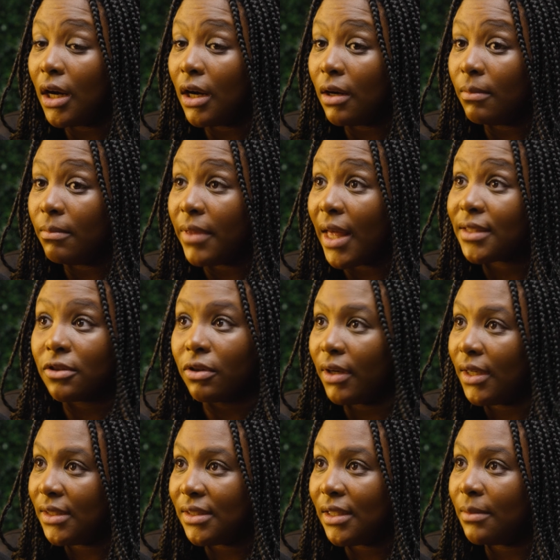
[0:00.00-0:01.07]
um, that's a
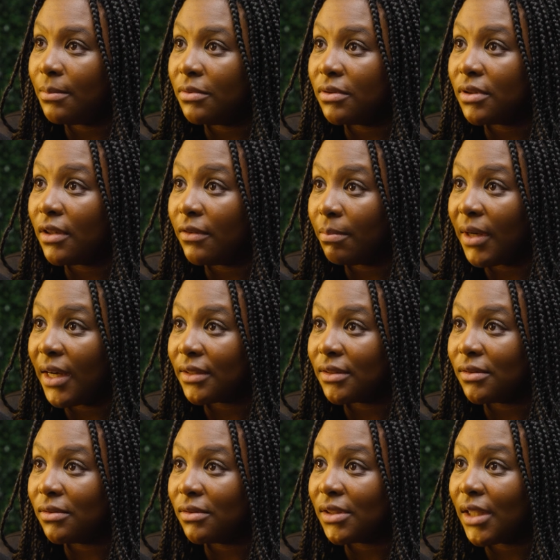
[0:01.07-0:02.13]
great example of
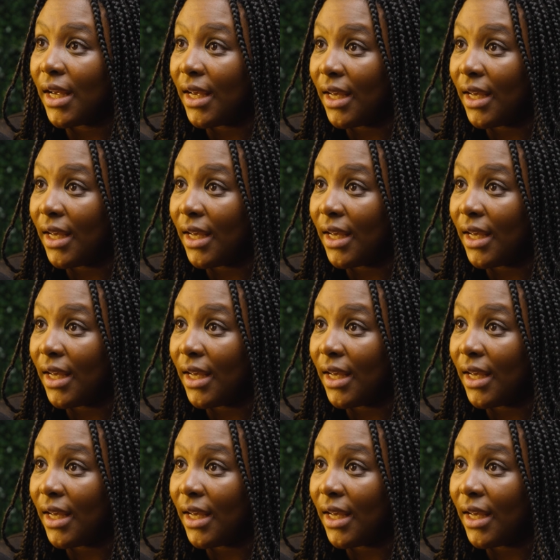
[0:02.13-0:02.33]
practicals.